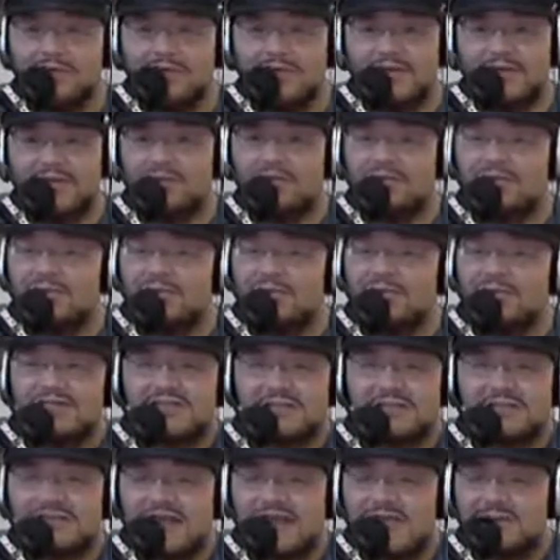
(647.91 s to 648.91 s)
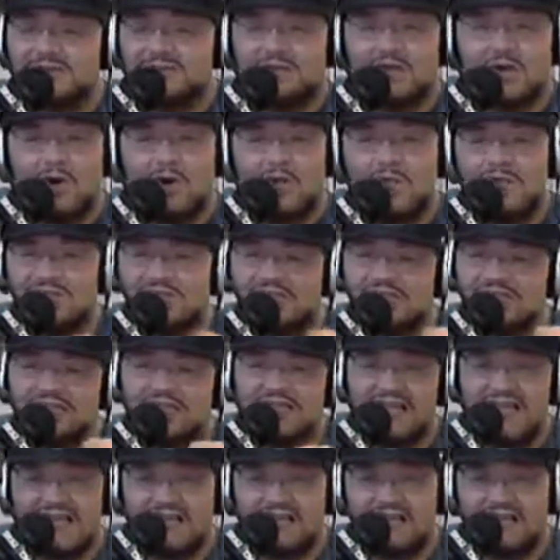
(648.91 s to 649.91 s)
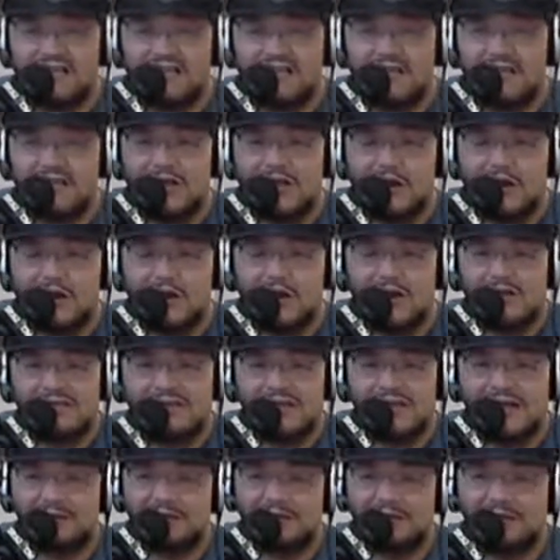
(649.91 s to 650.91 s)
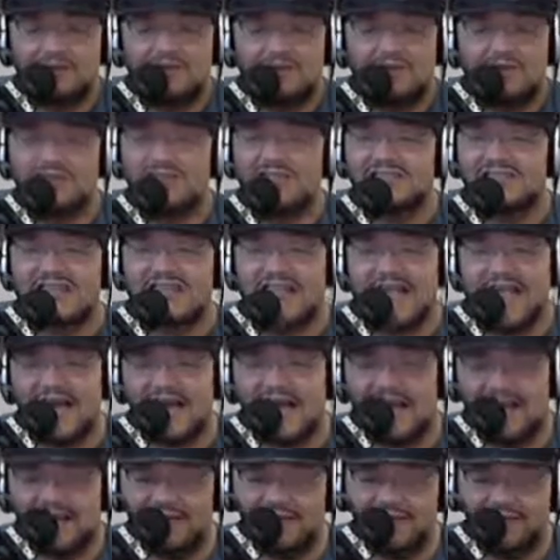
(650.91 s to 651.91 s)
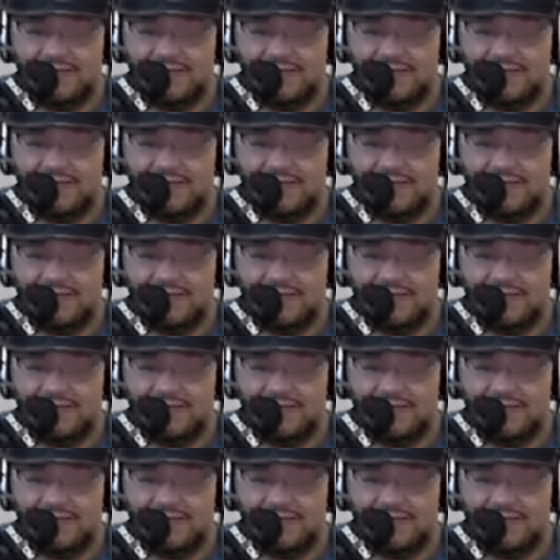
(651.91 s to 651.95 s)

But there was always a dick all the time. Right? So there was this guy,